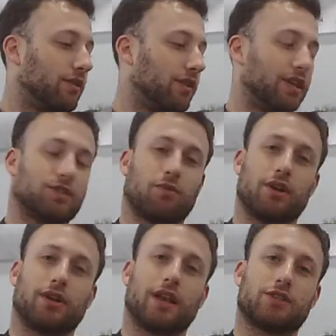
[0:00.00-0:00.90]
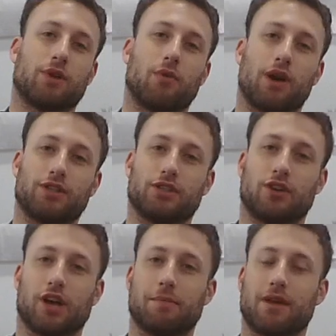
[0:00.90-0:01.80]
this one, that's what I wanted to
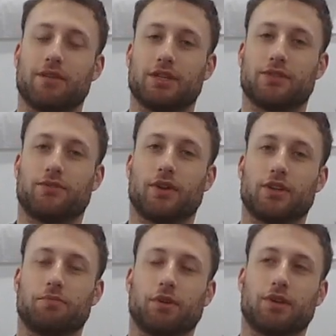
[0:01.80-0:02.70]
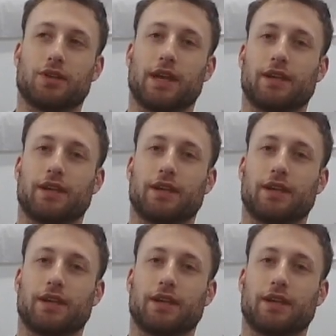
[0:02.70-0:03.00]
talk about this first, because